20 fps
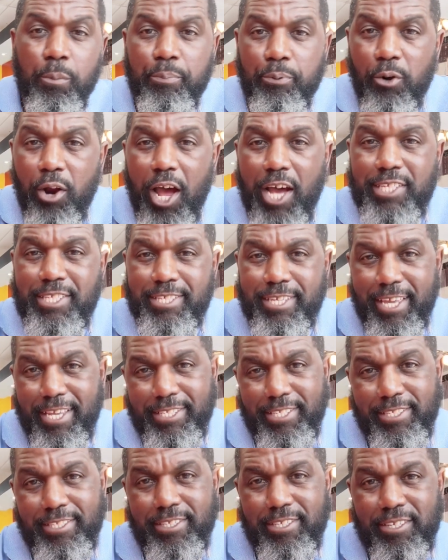
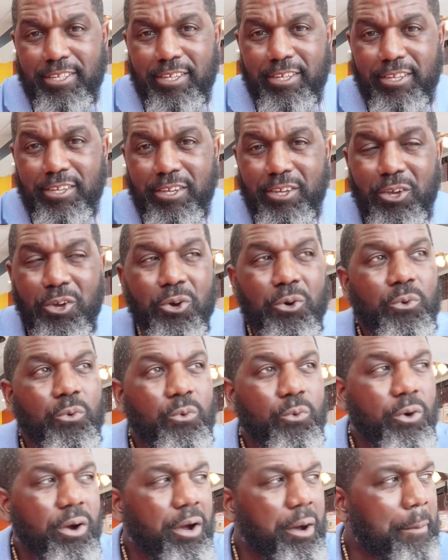process.
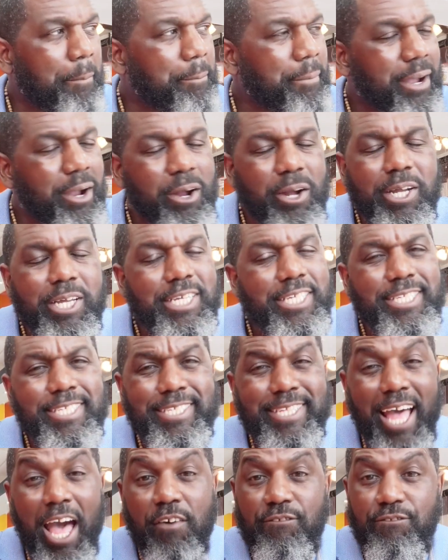America is
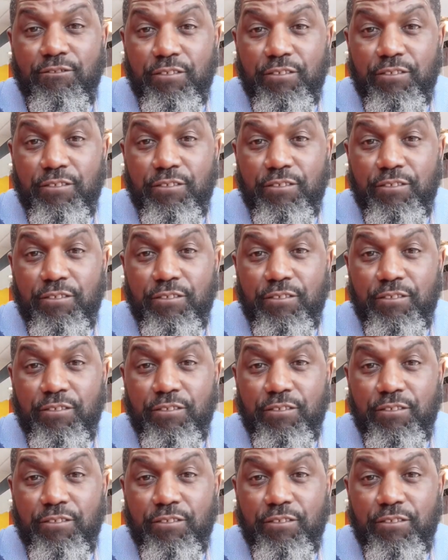not